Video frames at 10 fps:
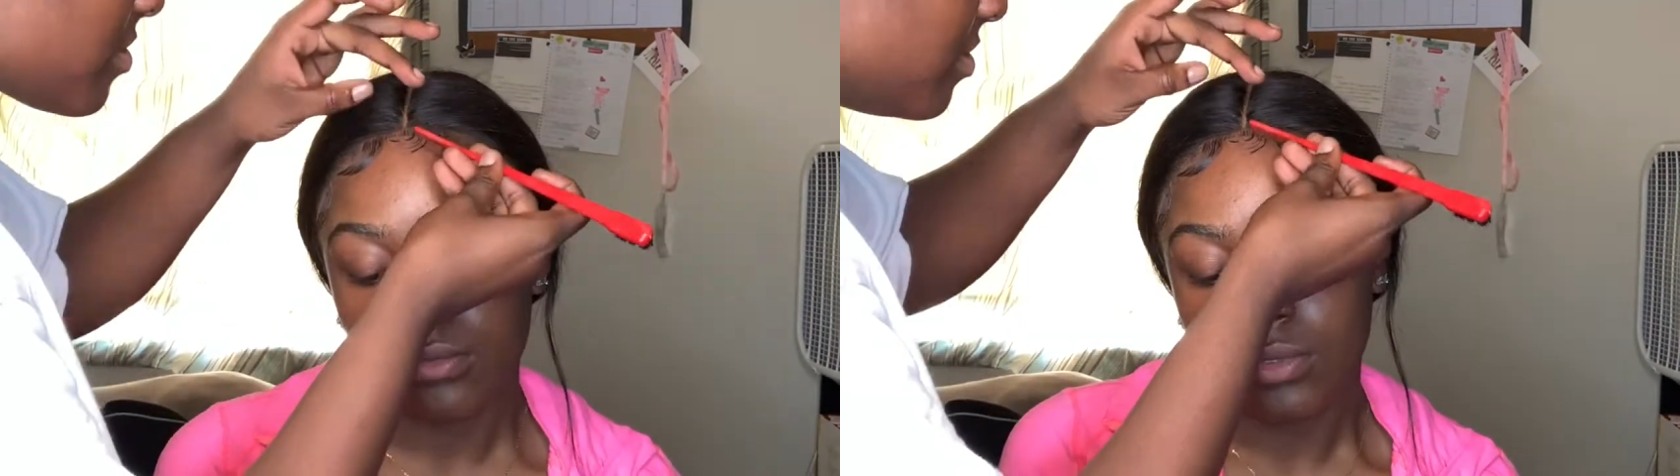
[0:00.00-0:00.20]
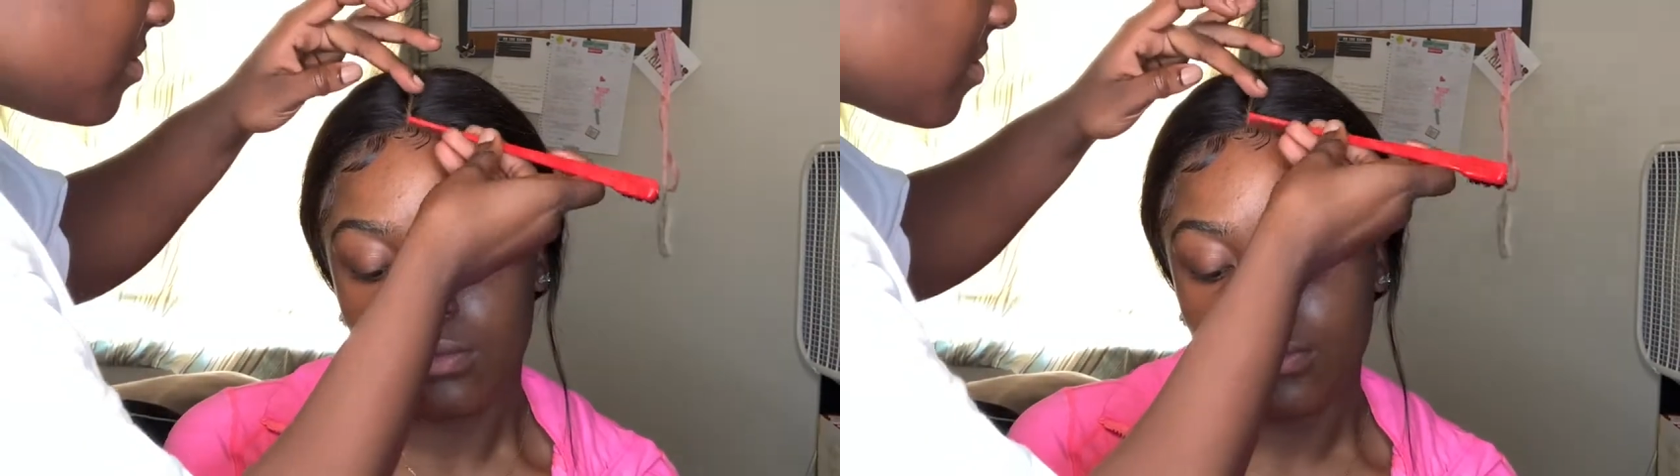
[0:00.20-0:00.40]

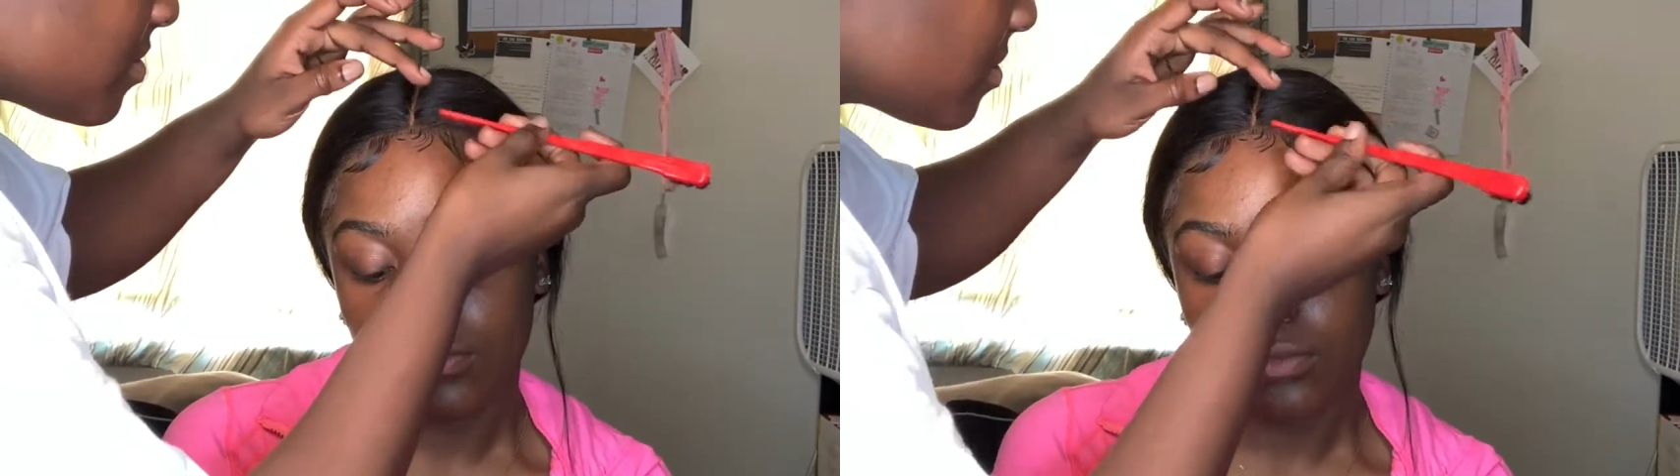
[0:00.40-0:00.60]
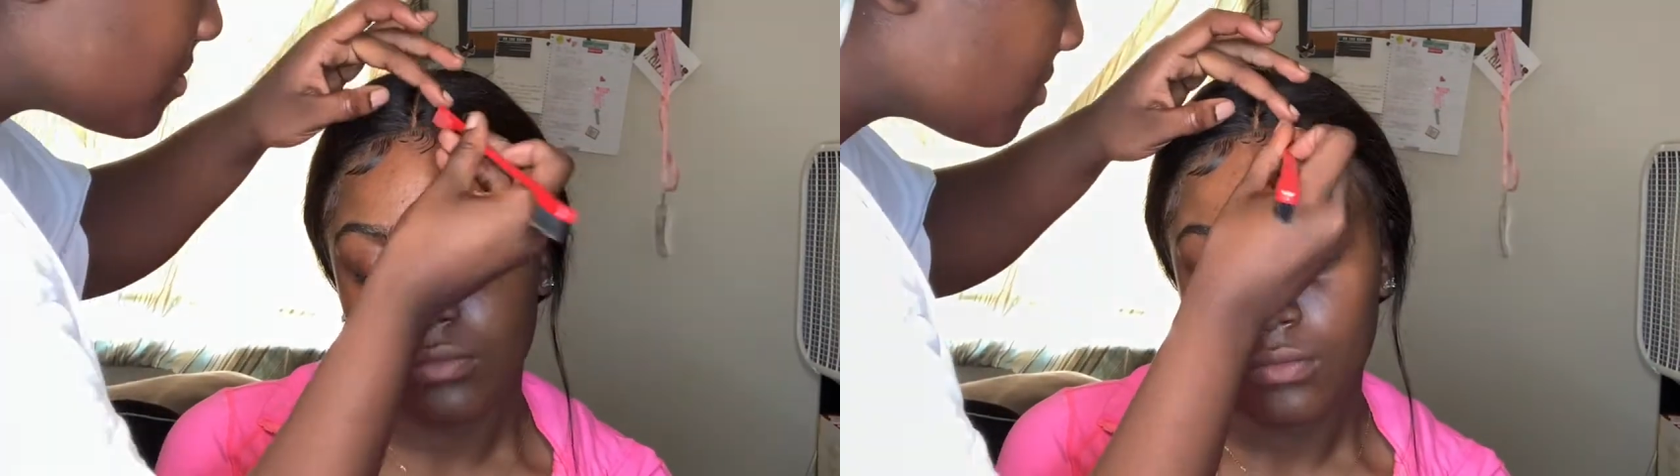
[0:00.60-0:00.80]
next
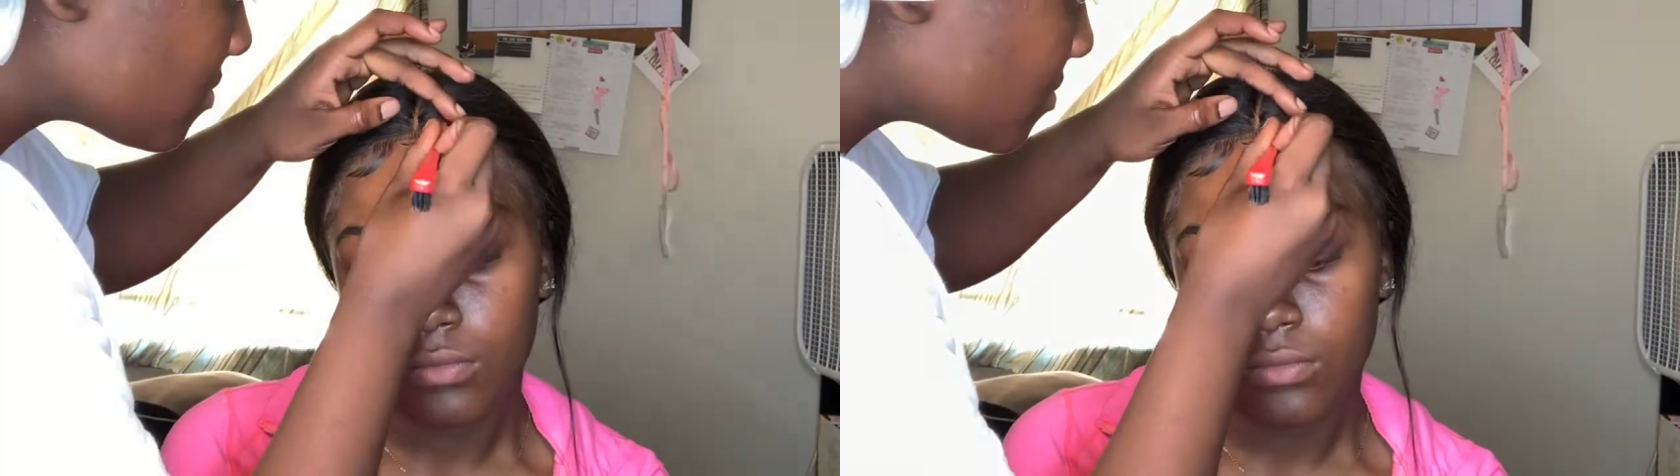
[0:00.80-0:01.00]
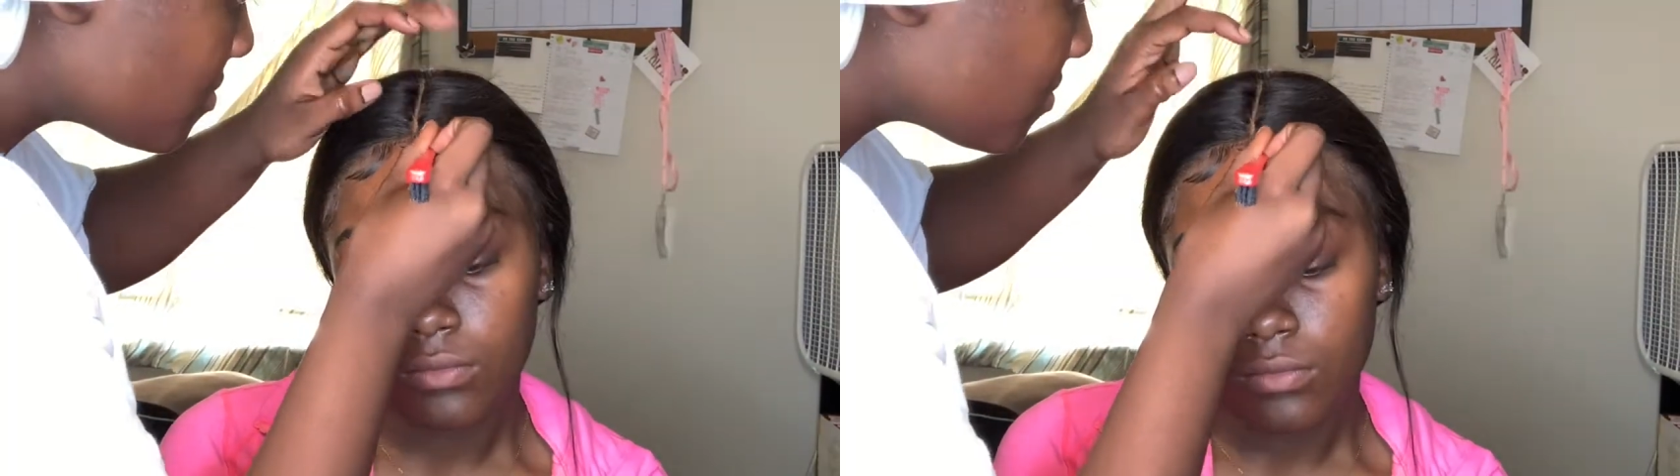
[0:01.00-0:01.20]
step
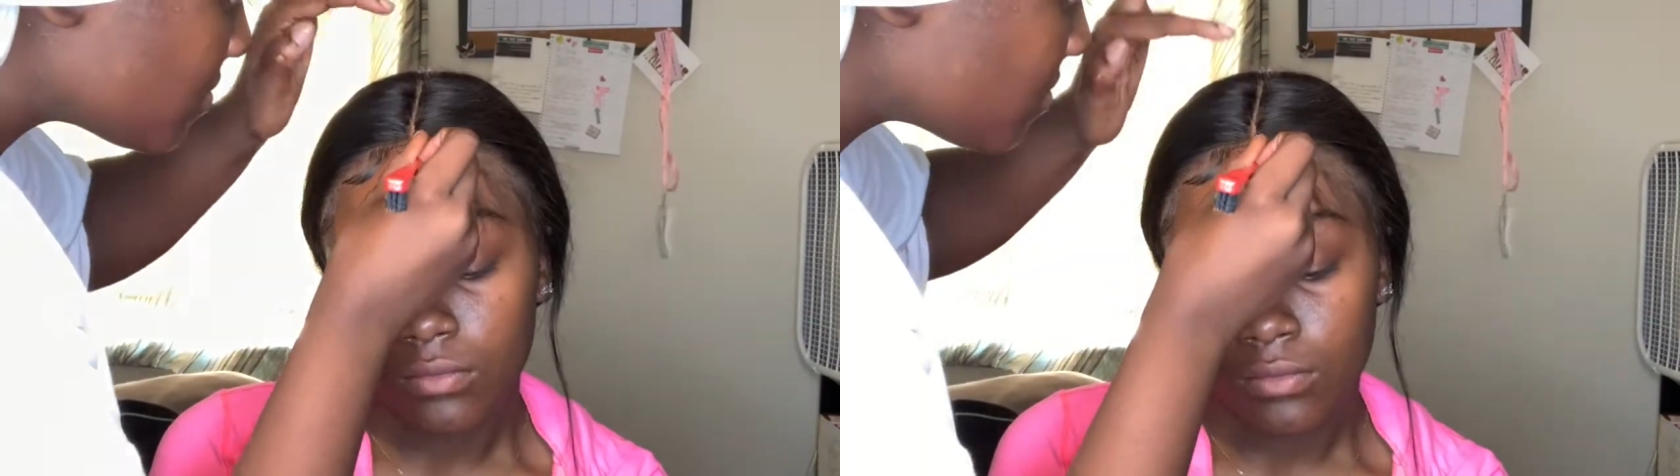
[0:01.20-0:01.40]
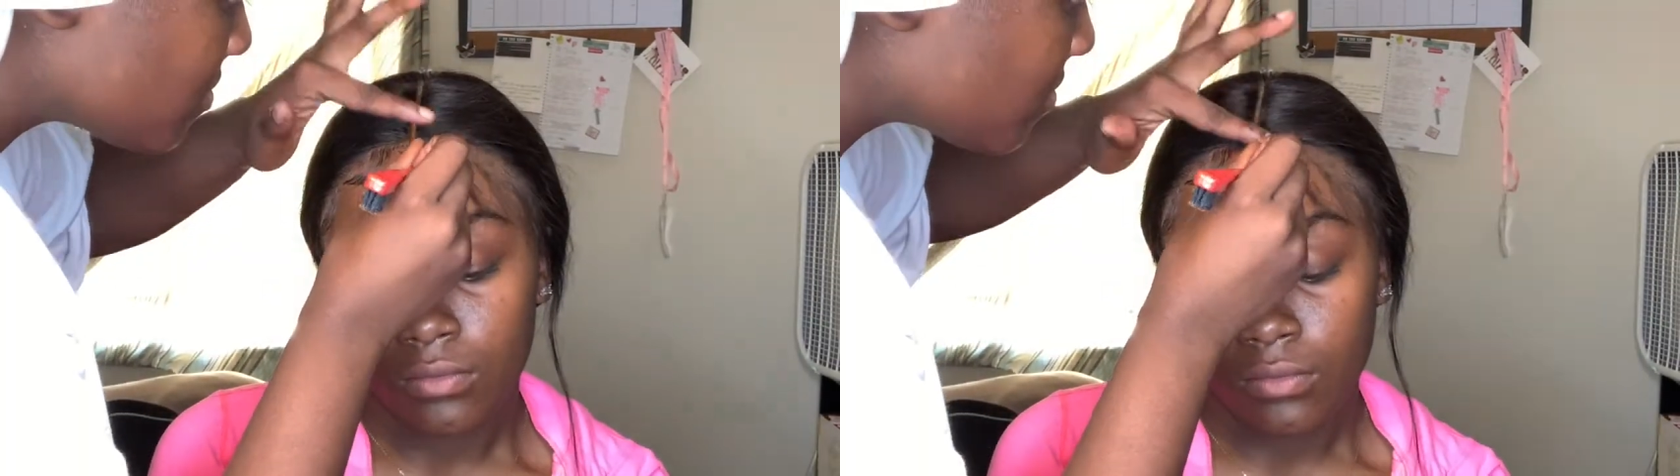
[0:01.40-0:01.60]
in a
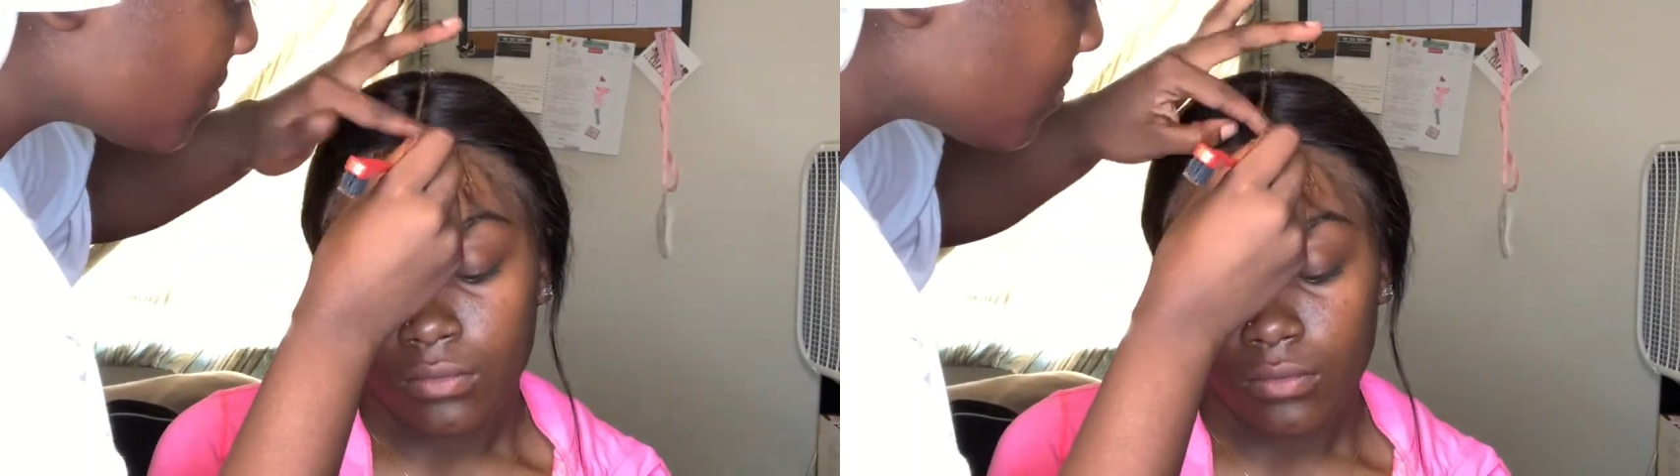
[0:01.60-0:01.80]
second.